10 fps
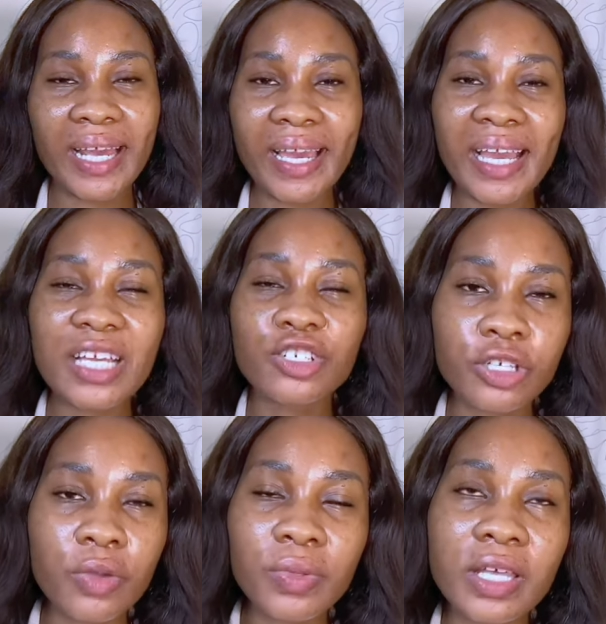like, and
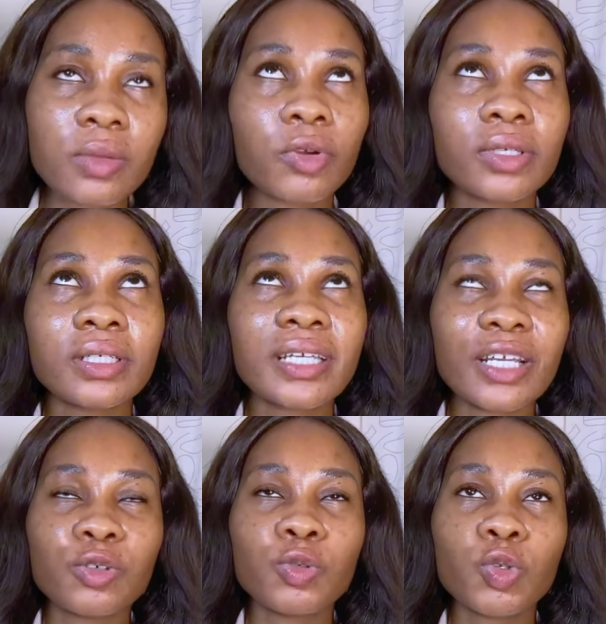share with anybody that
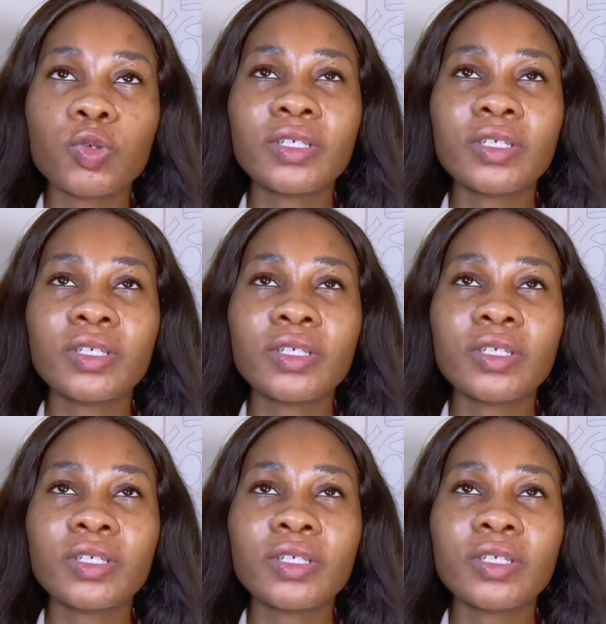you know